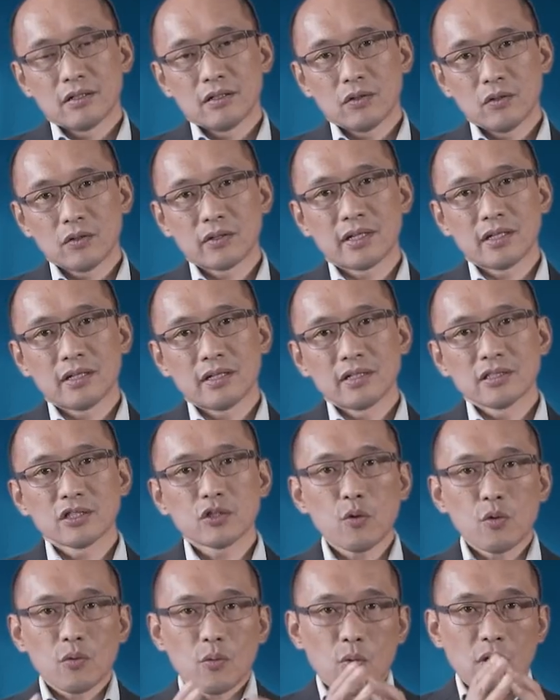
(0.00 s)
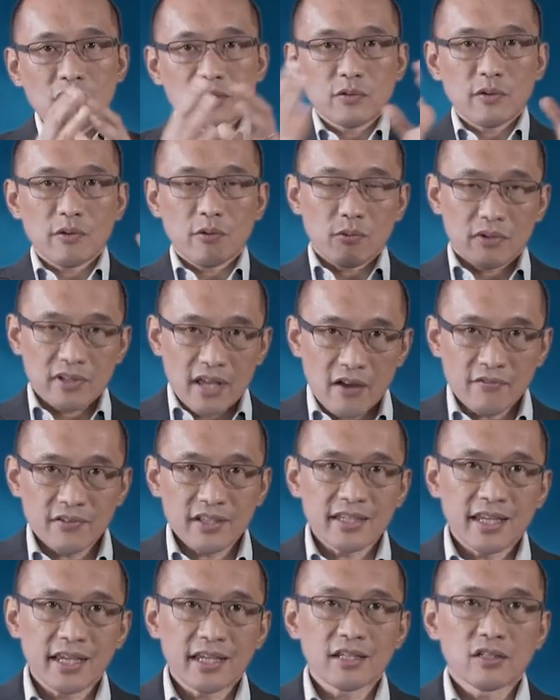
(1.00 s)
Okay, so having
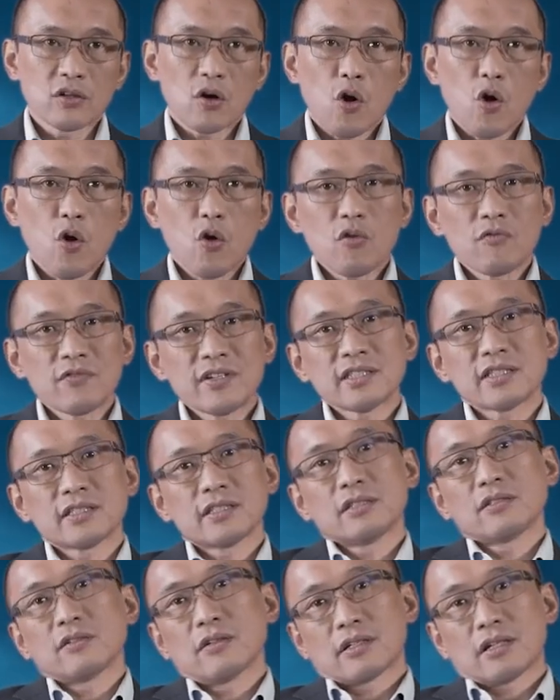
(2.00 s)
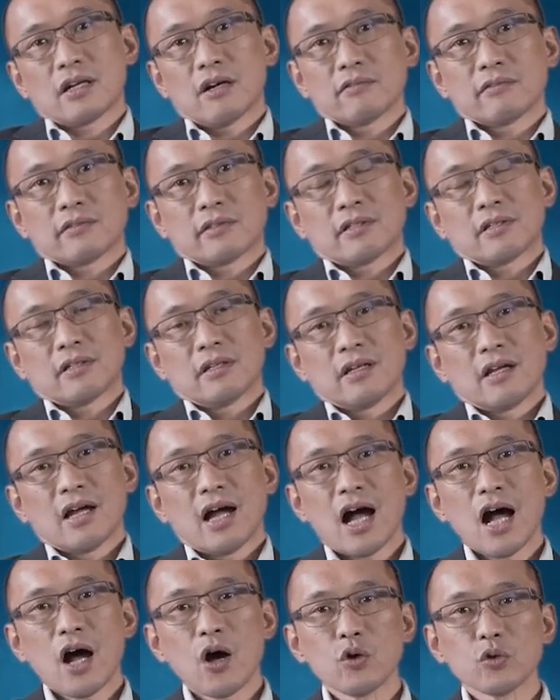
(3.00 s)
taken all this into account,
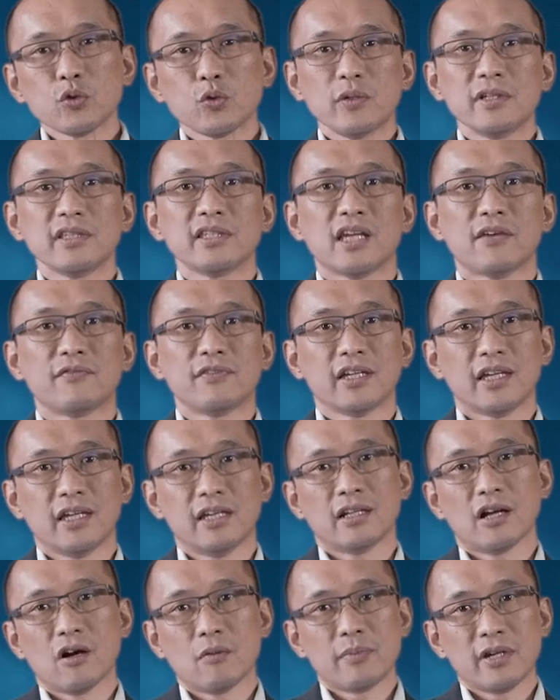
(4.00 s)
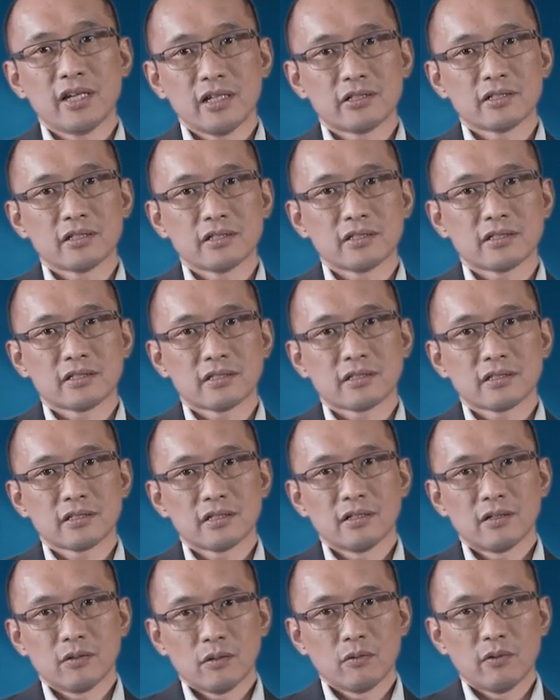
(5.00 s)
how do we navigate our patients
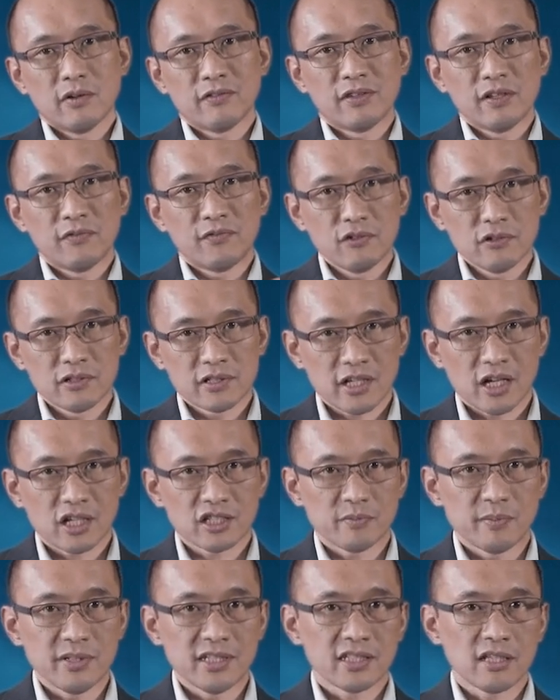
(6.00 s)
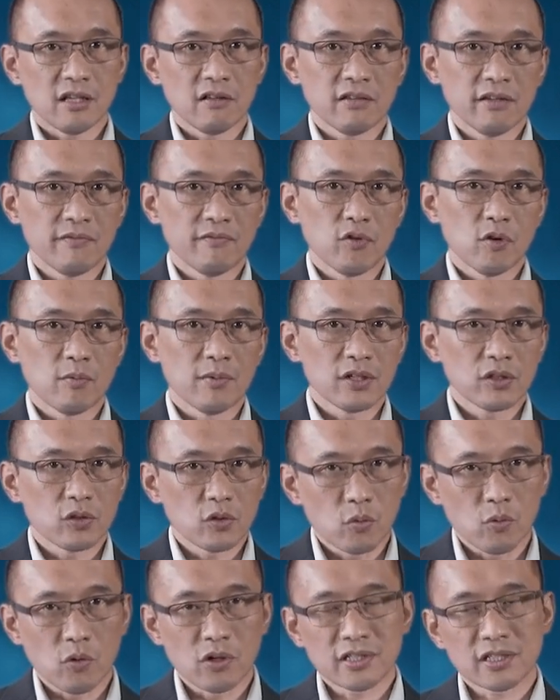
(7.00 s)
with diffuse large B-cell lymphoma
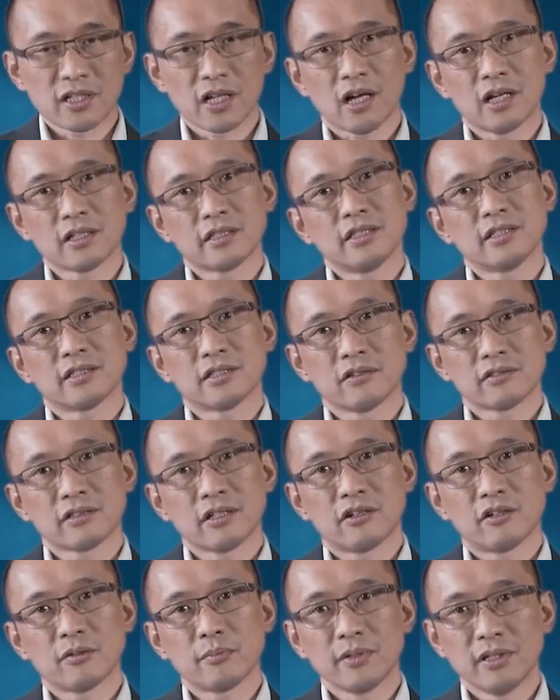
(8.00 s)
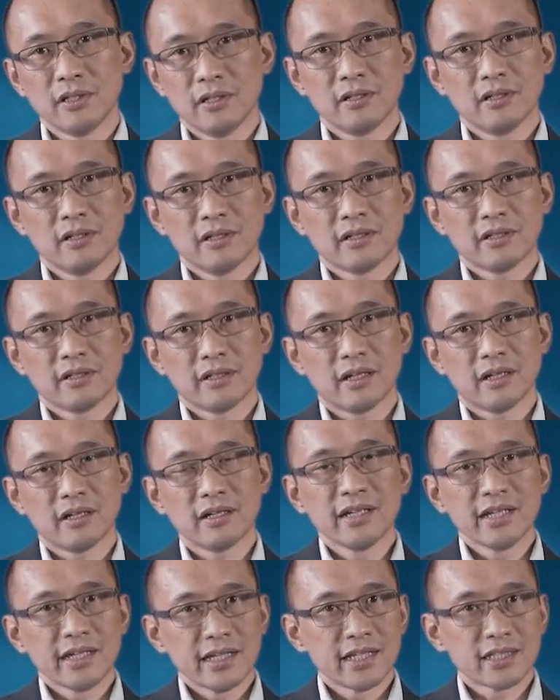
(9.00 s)
towards CAR T-cell therapy? Yeah,
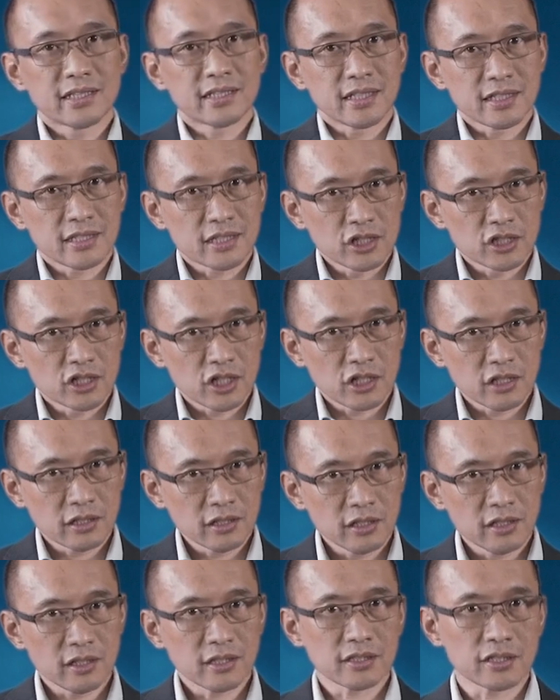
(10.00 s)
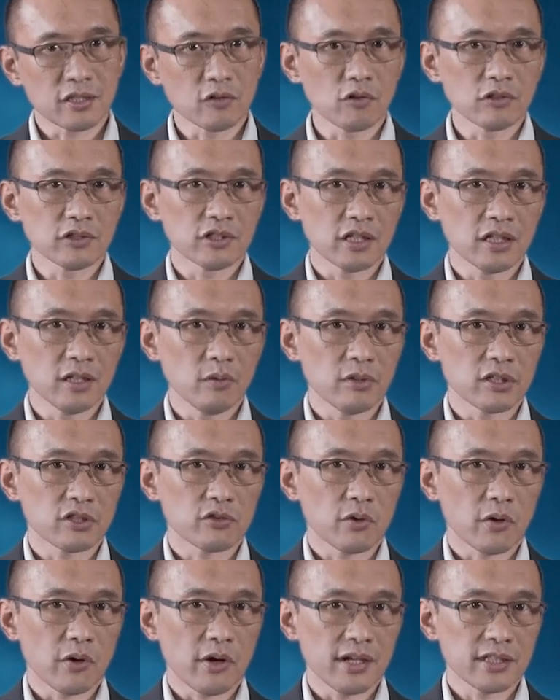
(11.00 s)
it's a journey. It's a long journey which
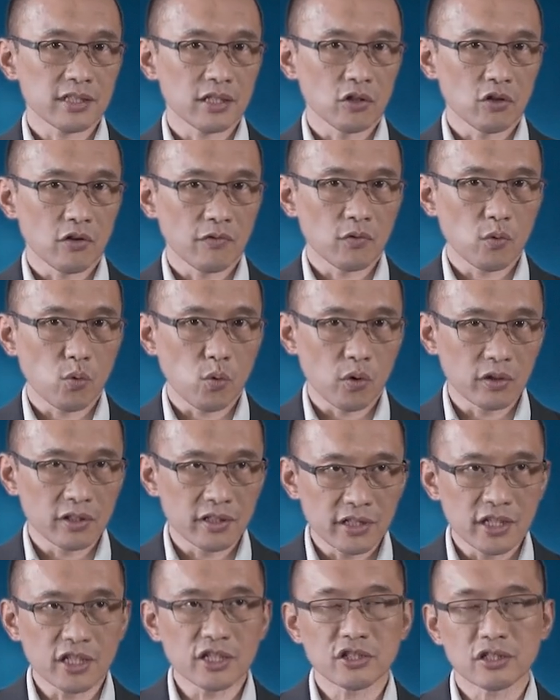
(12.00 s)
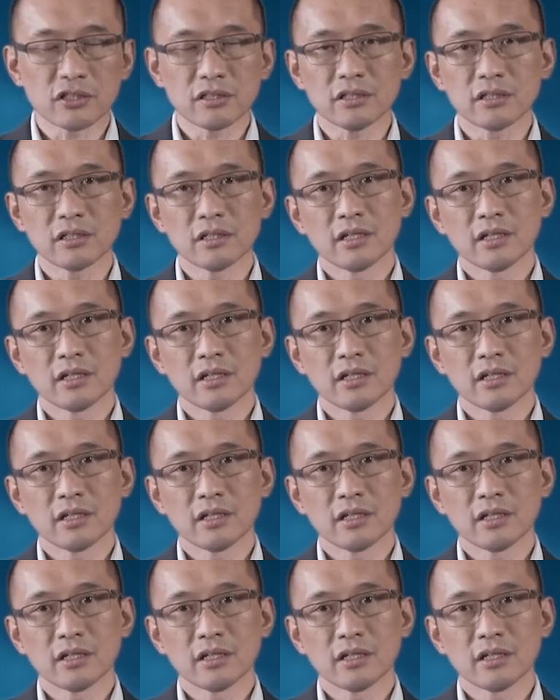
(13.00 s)
requires a lot of coordination,